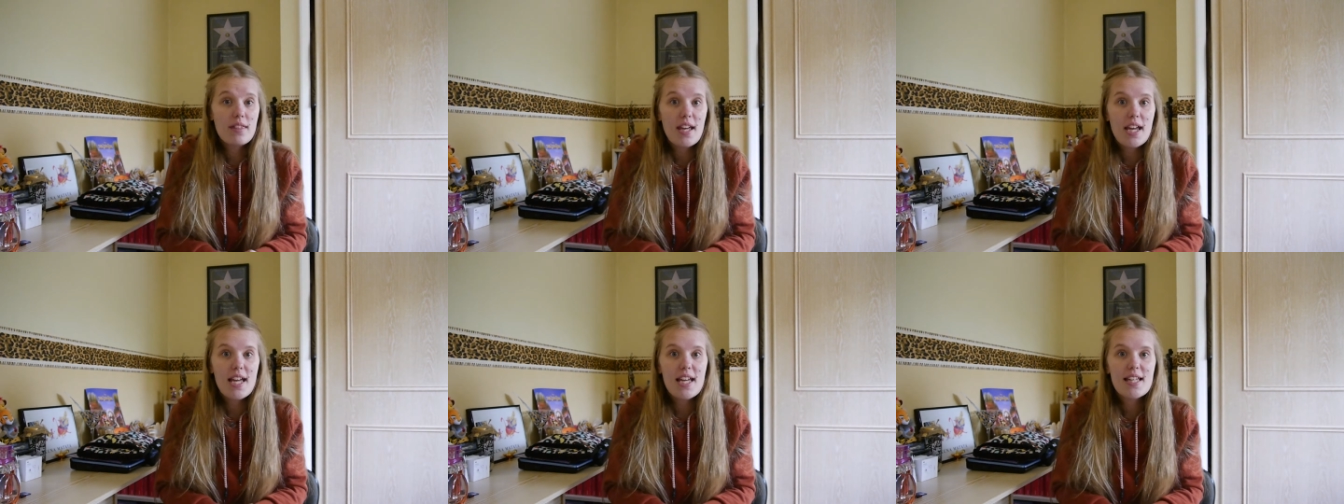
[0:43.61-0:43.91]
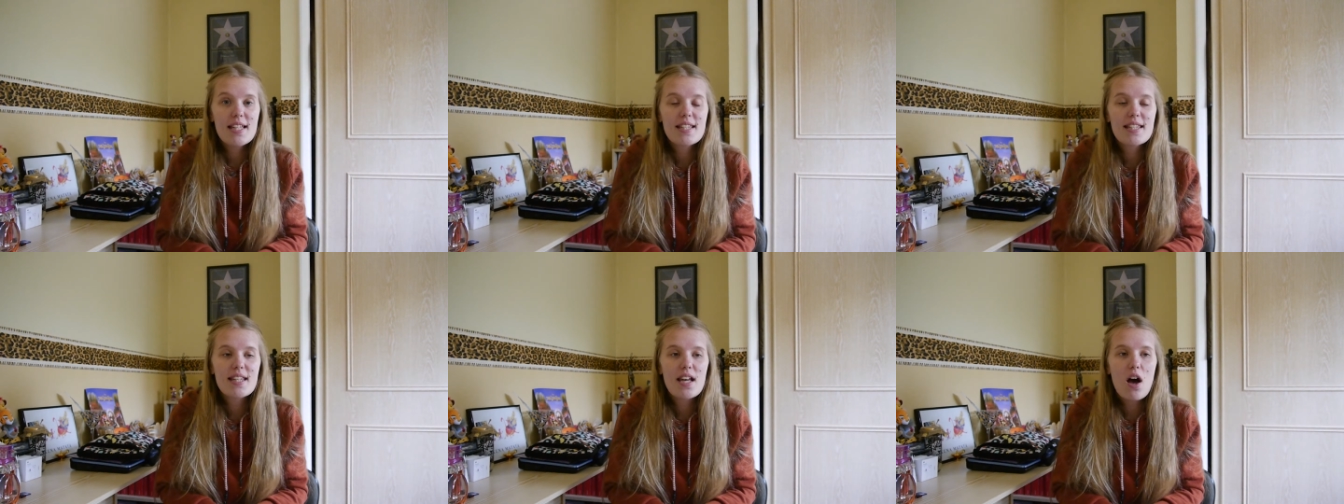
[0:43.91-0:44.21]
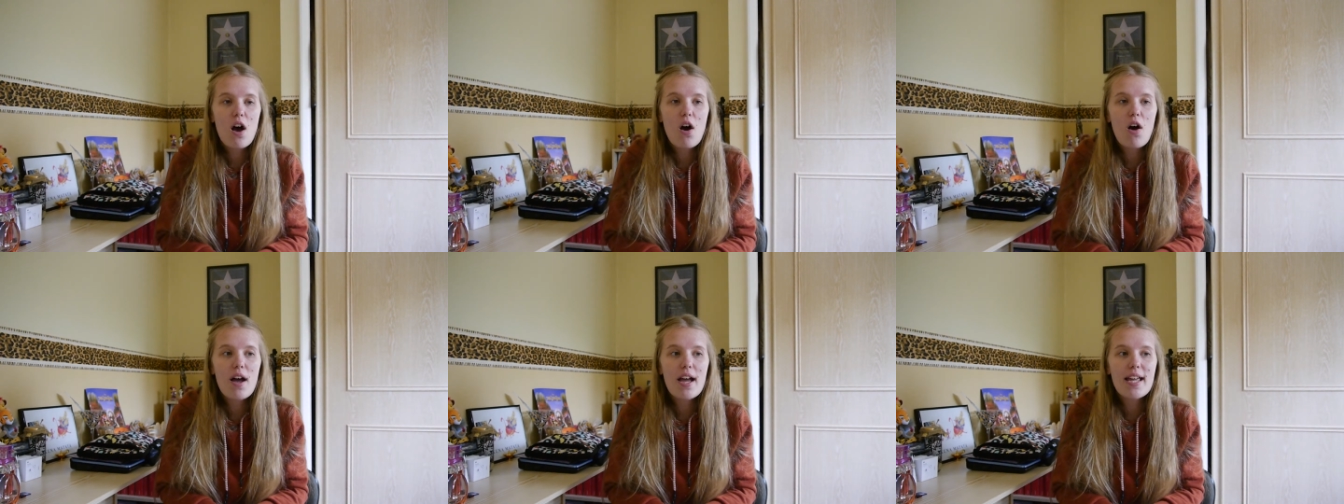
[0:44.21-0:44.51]
this,
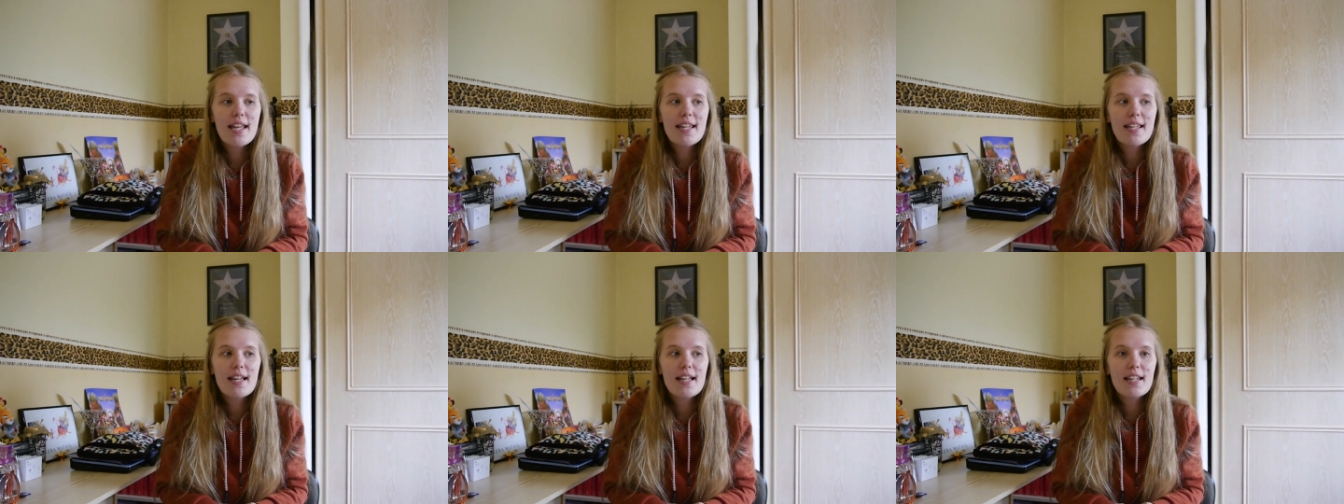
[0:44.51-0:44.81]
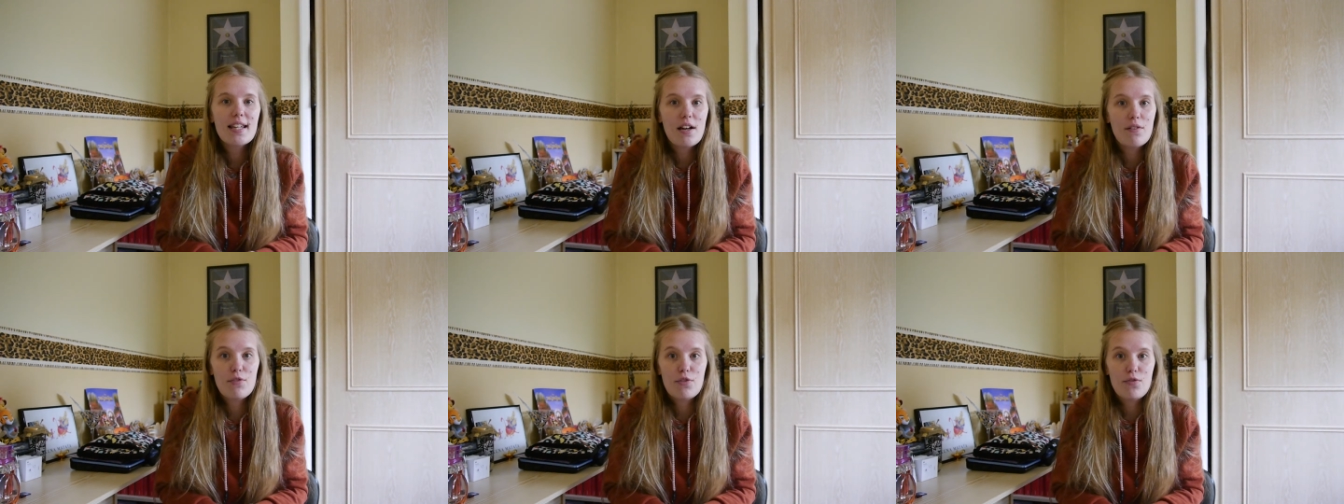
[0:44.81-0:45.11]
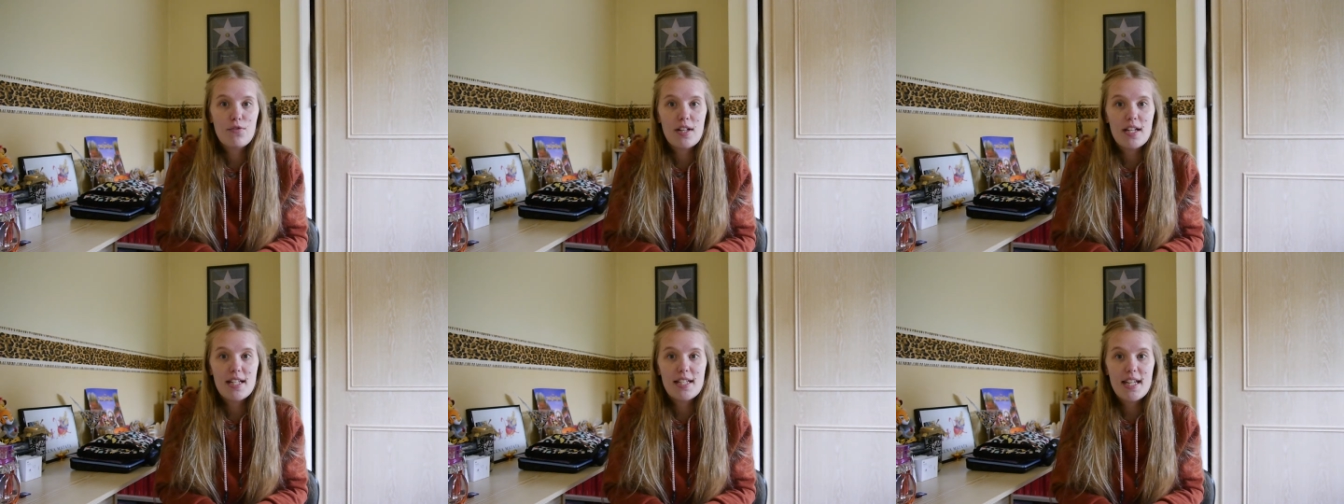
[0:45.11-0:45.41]
I
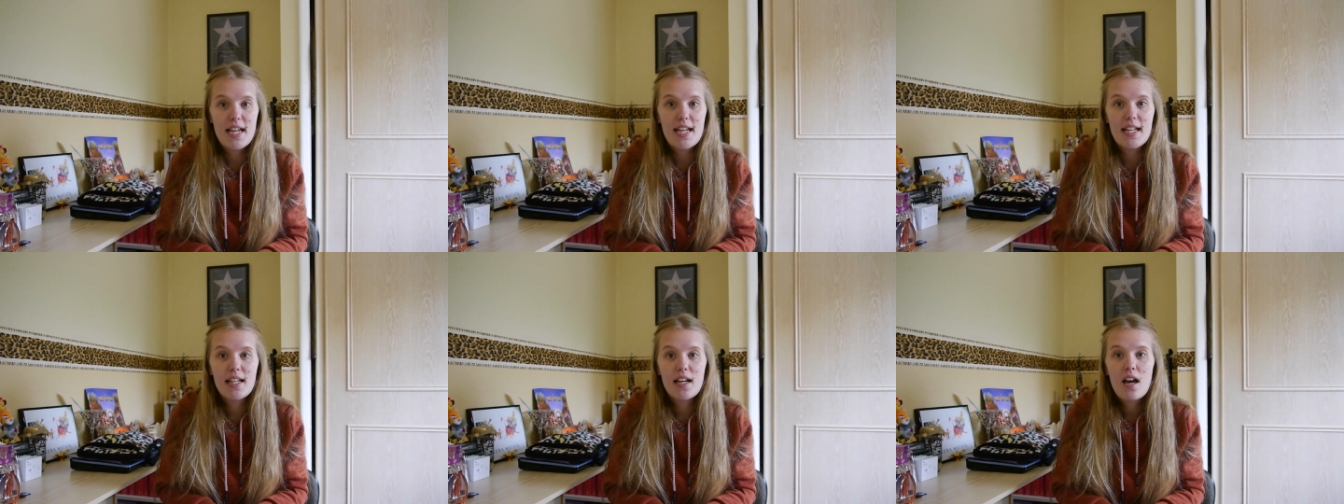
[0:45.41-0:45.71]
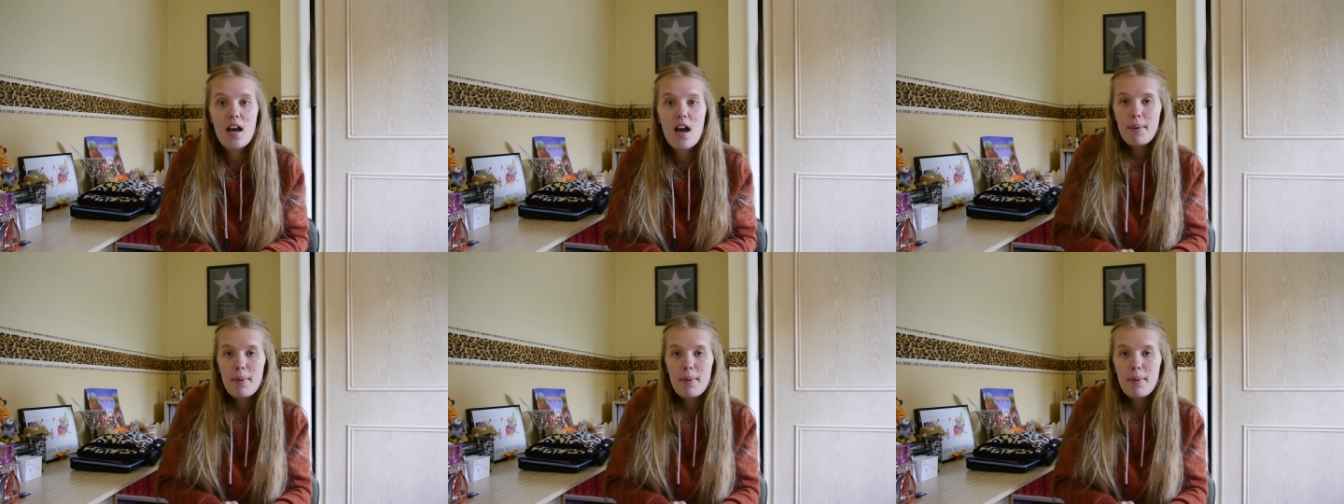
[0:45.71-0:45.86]
loved reading.